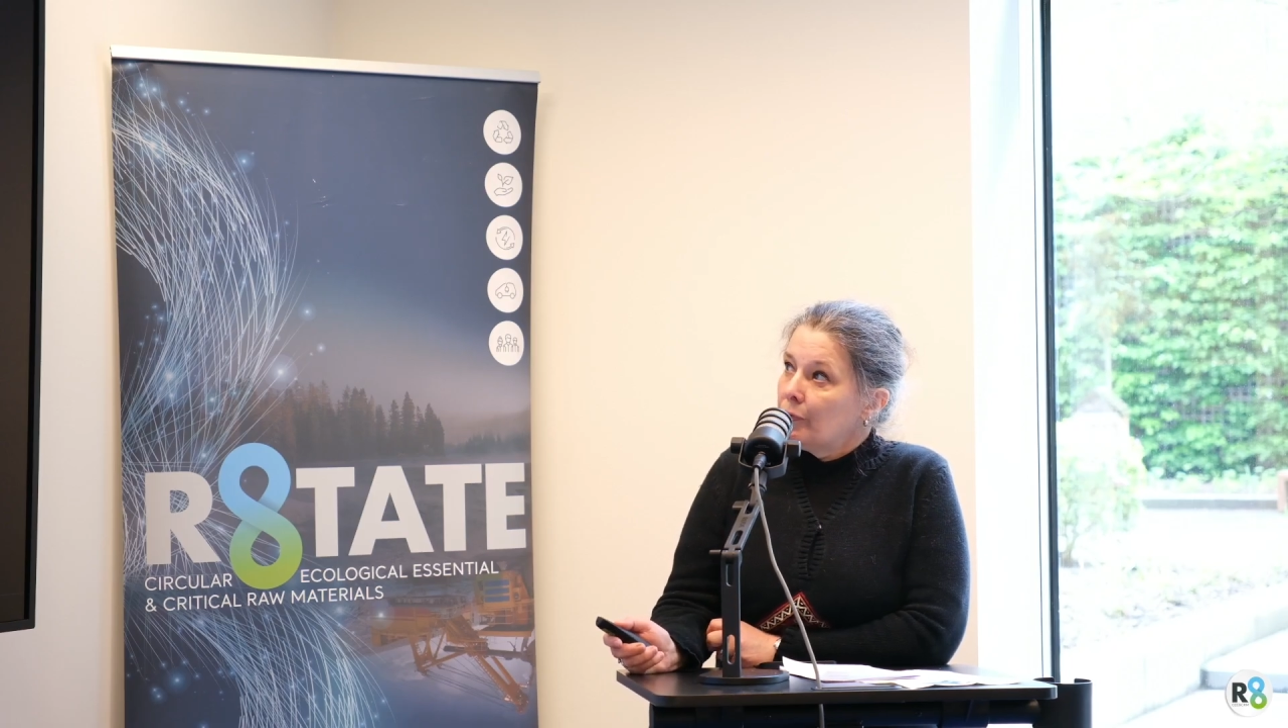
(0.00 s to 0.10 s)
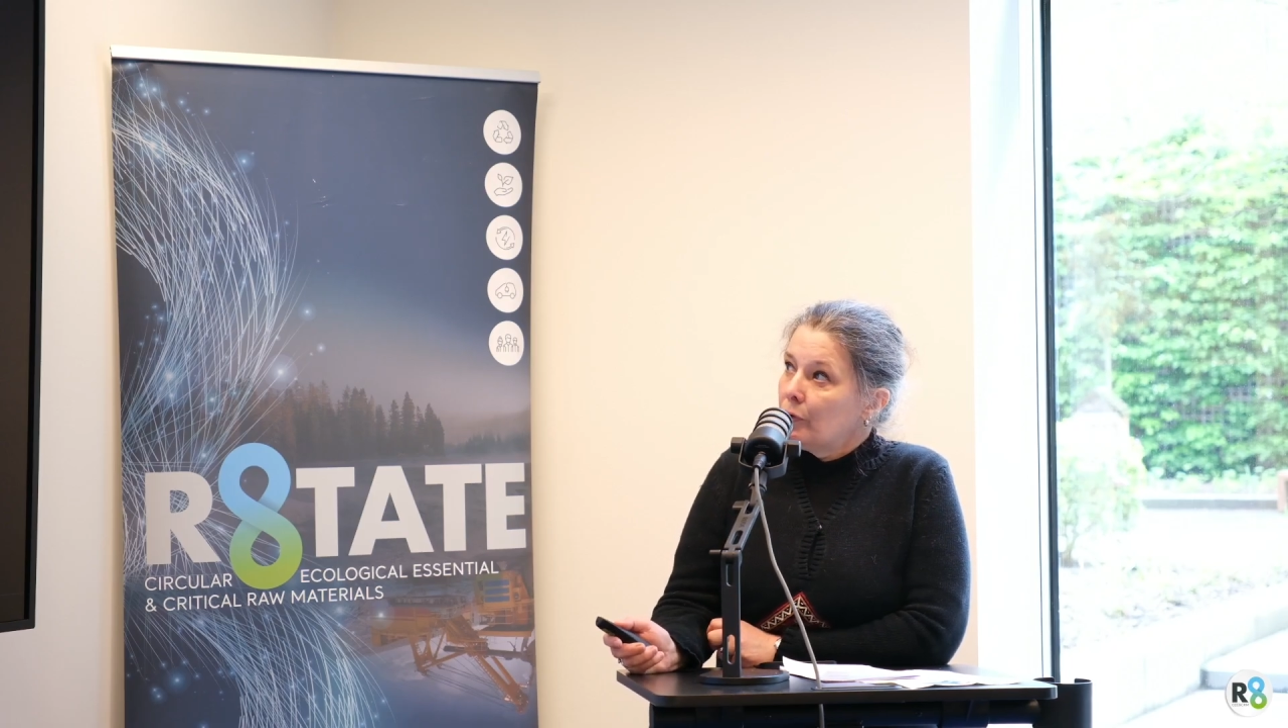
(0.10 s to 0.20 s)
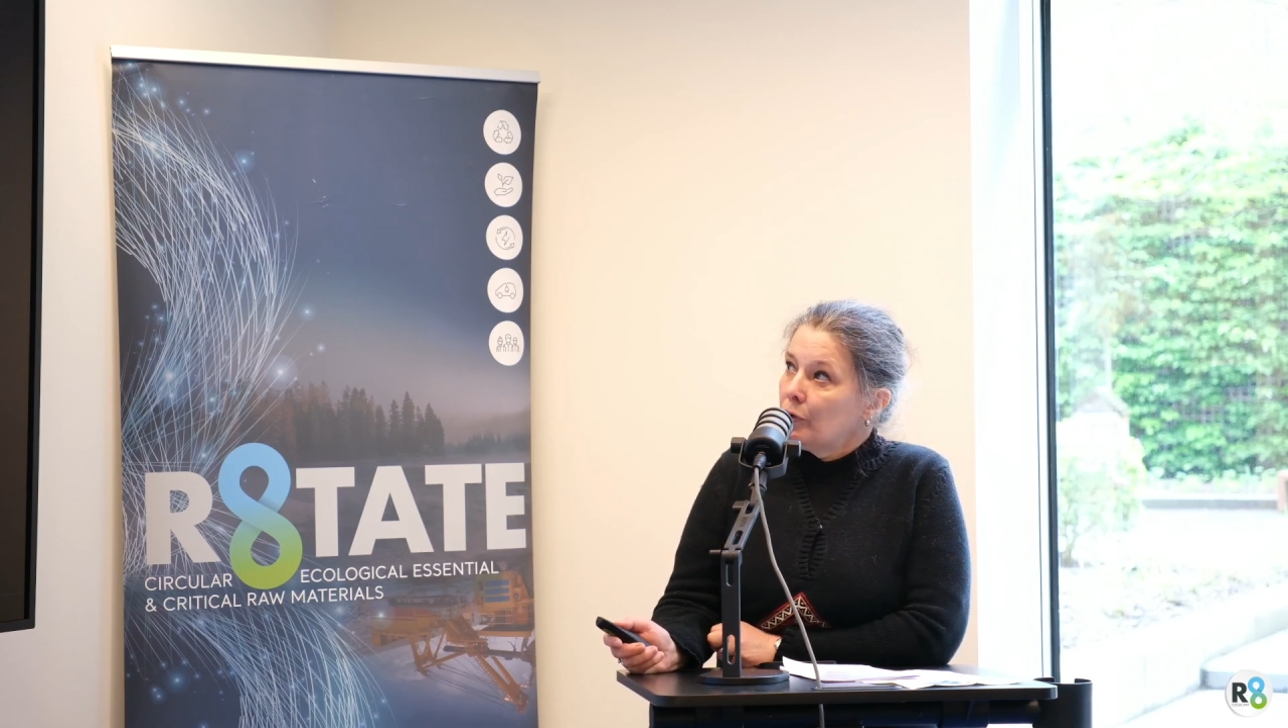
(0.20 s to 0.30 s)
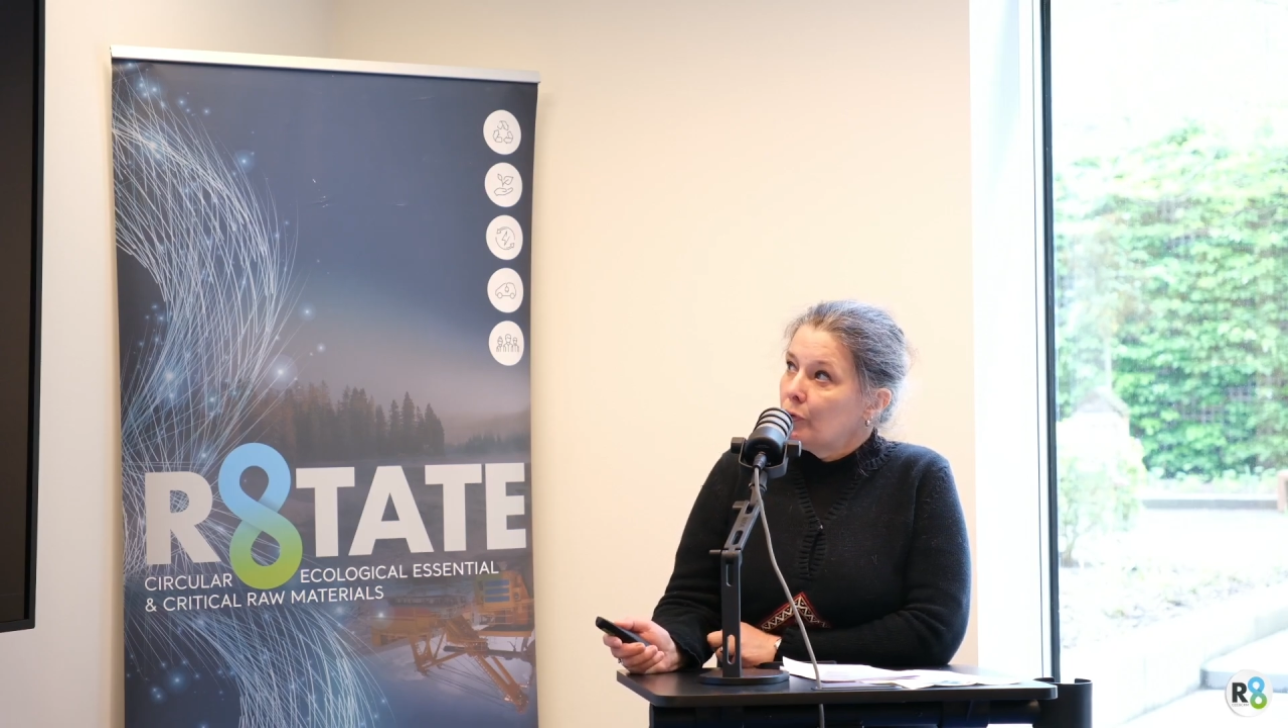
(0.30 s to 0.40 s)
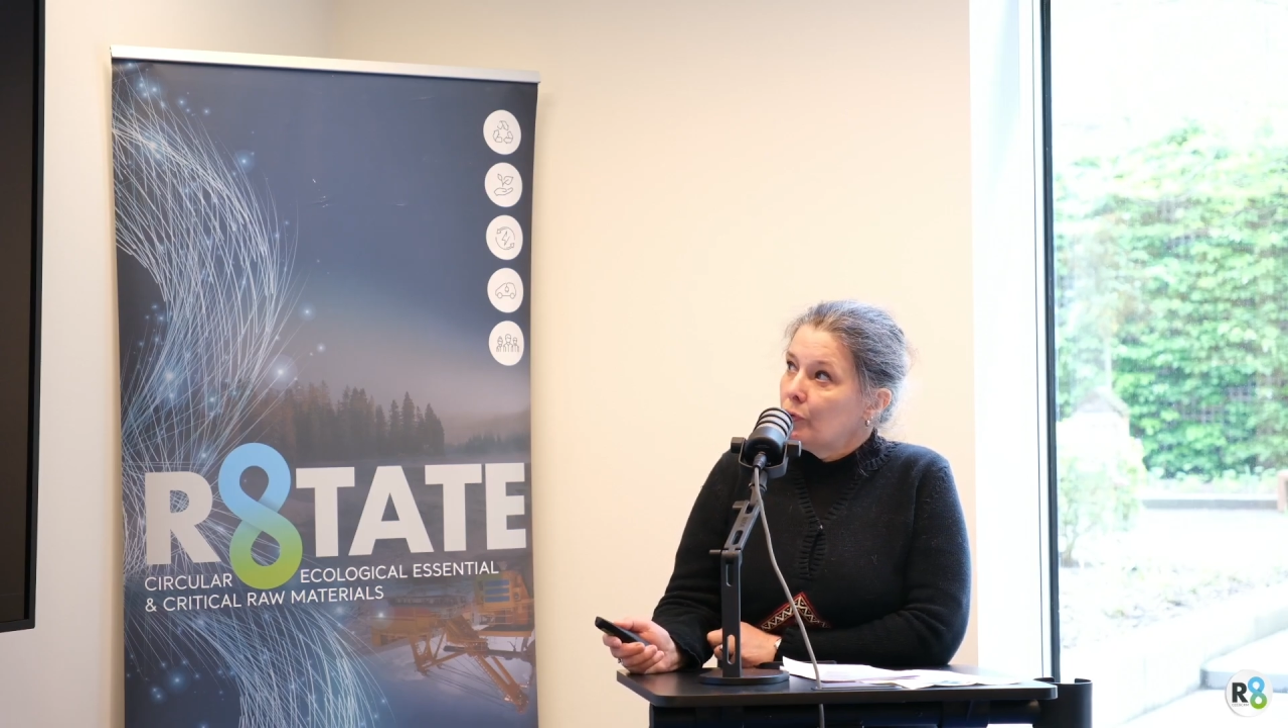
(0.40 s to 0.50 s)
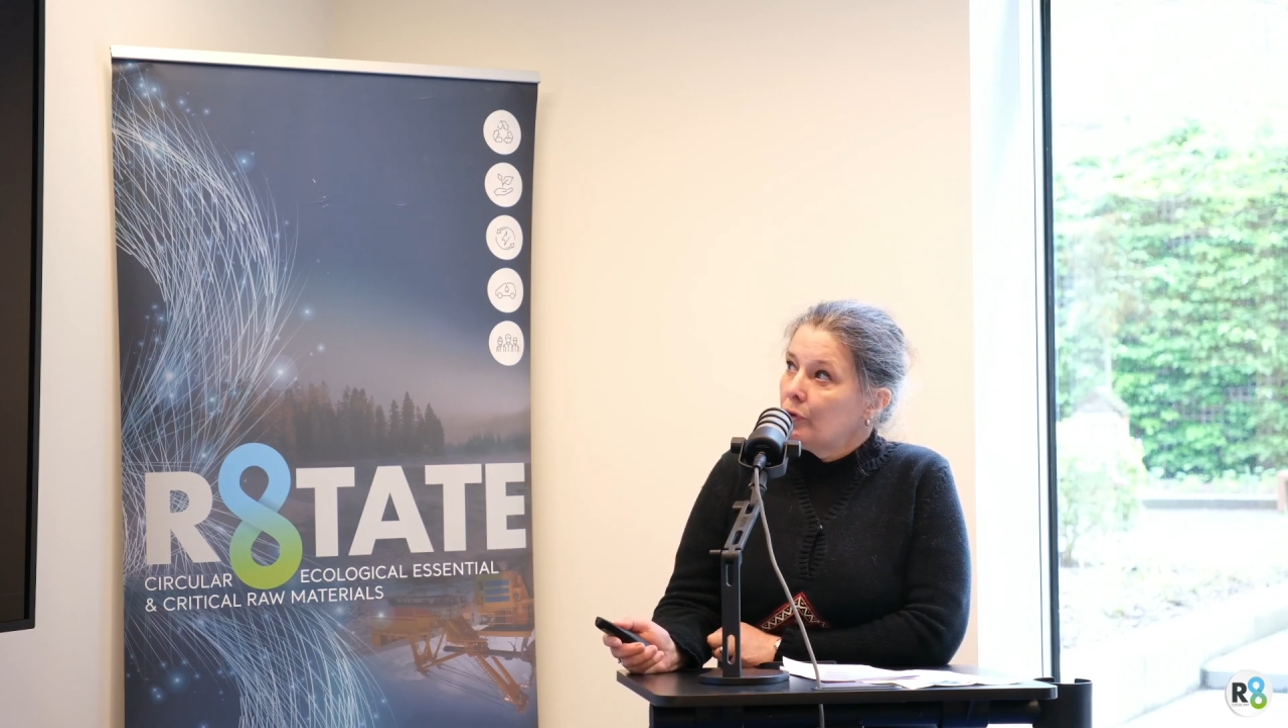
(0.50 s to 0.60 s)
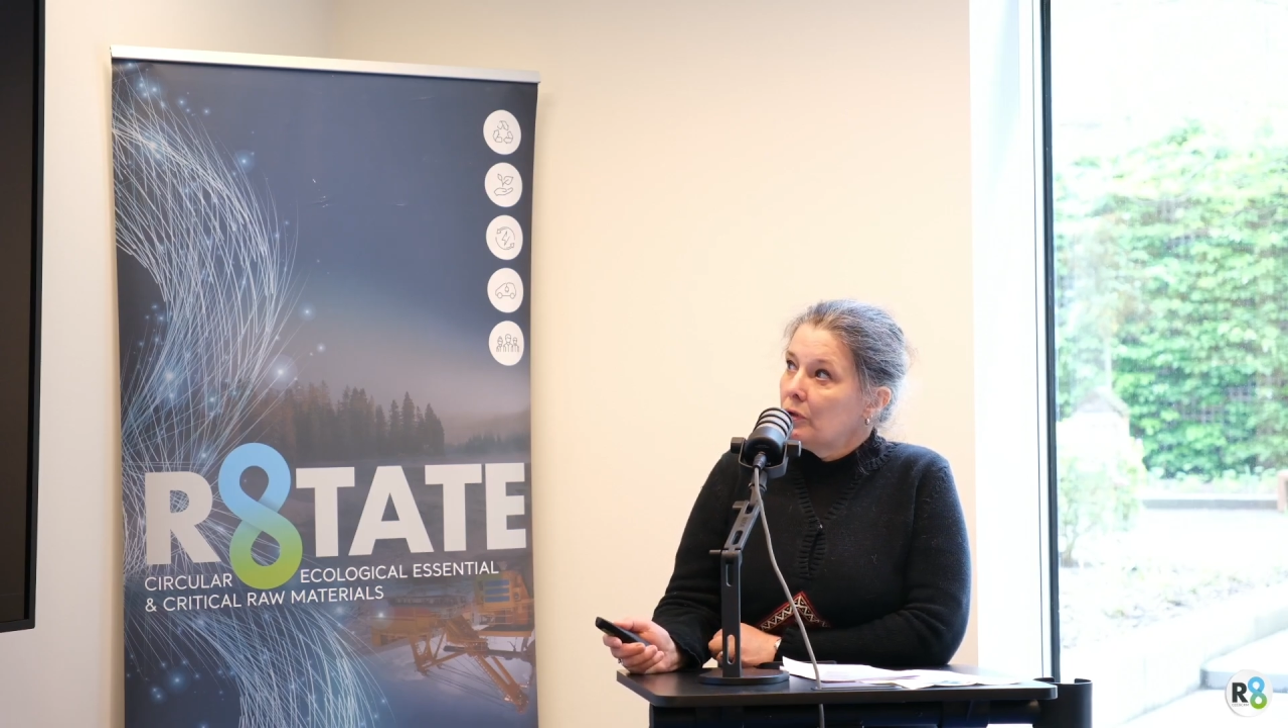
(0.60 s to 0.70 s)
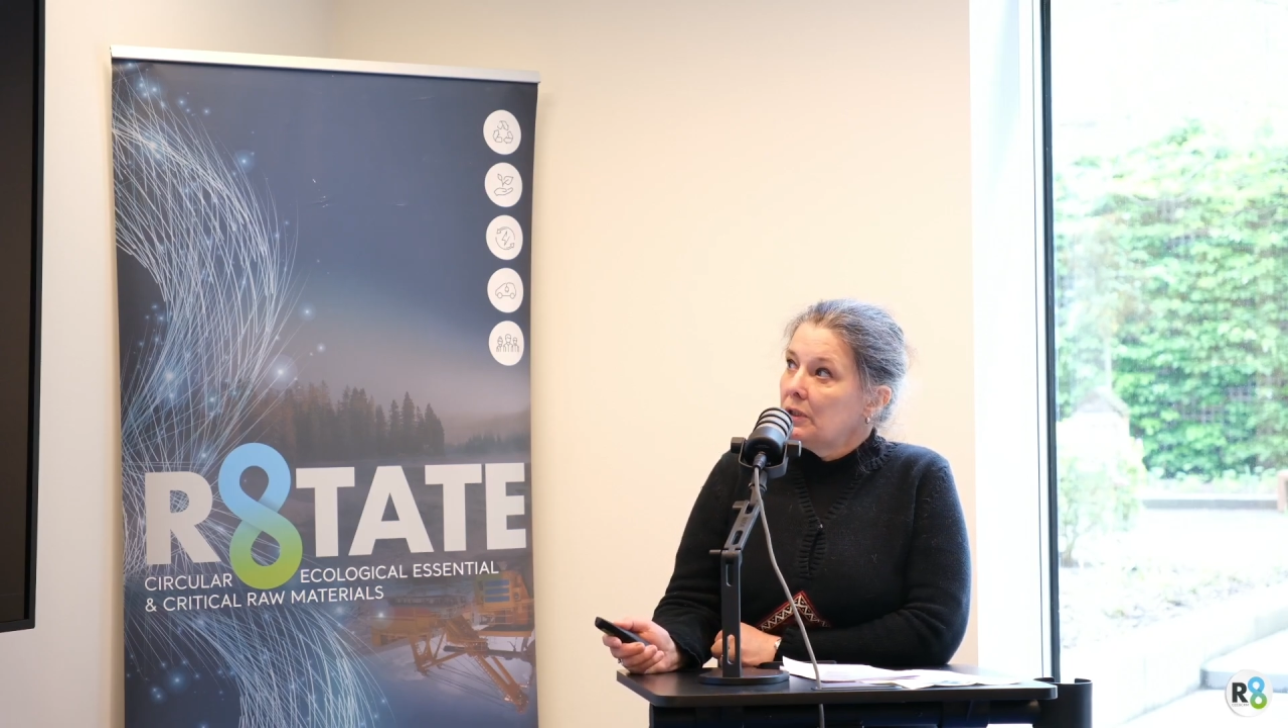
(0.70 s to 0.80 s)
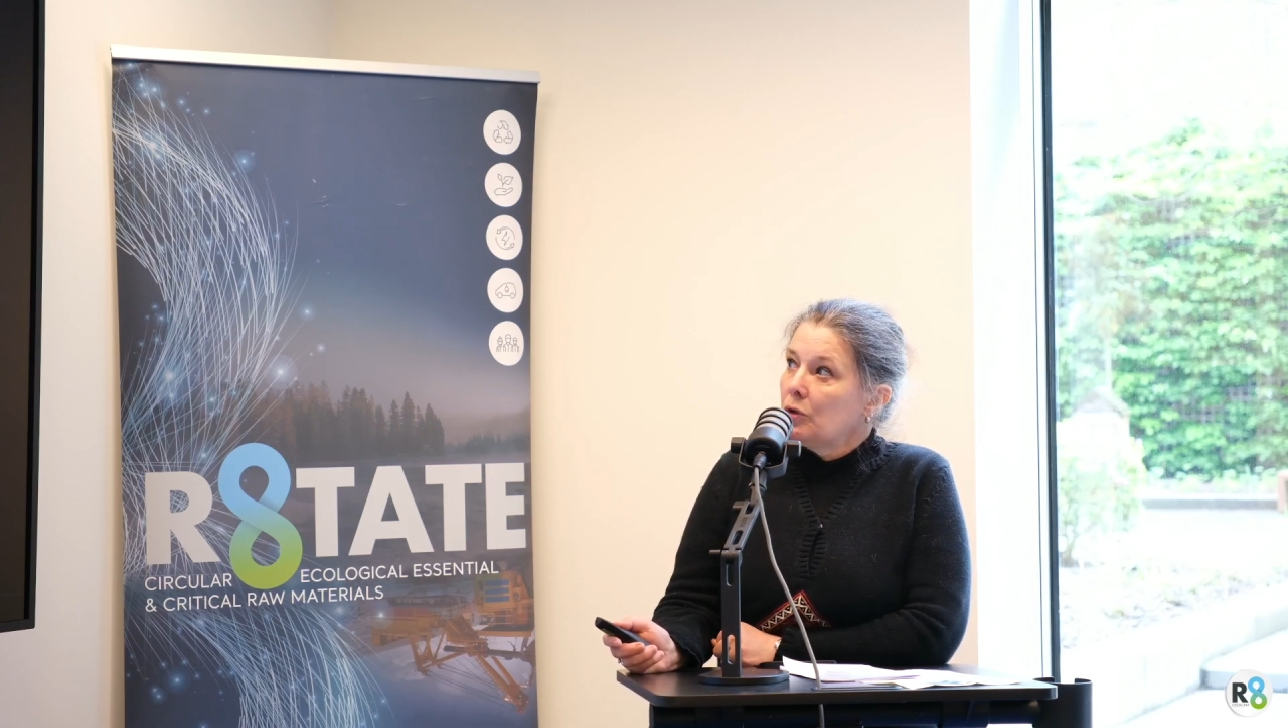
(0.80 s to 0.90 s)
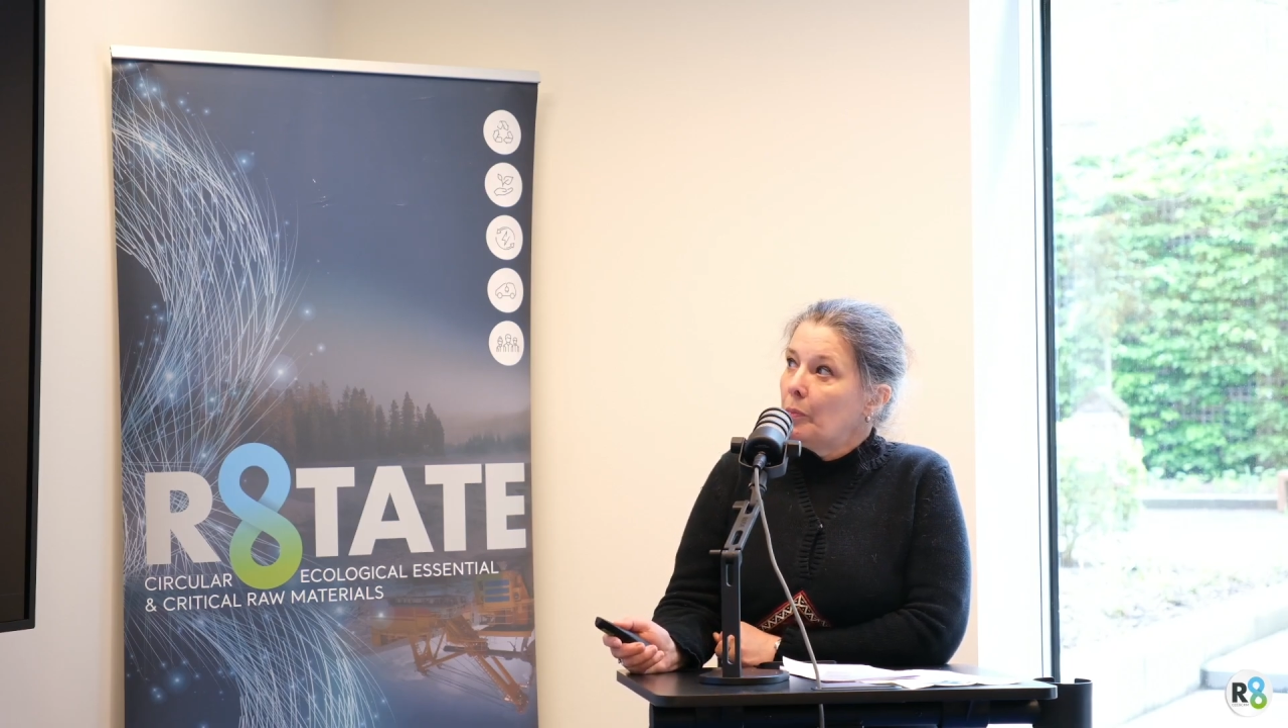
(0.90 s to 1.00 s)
first user is